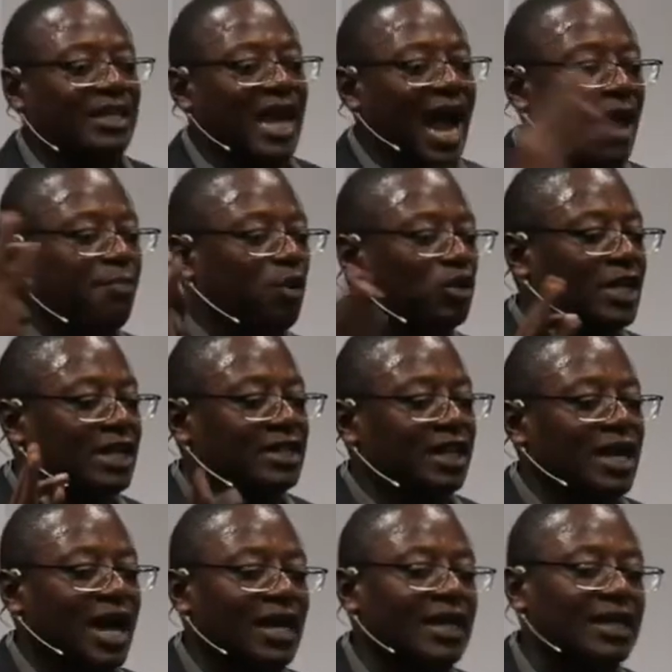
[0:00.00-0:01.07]

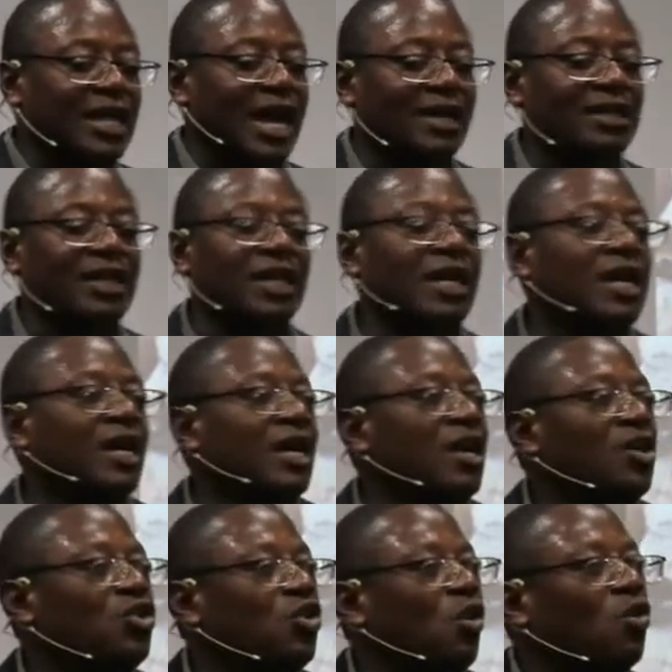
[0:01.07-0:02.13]
hypothetically that
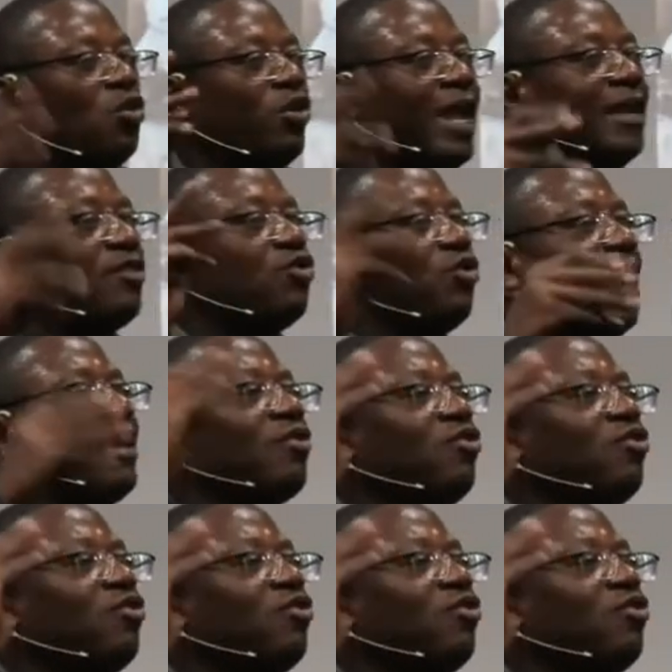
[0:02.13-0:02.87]
your great, great,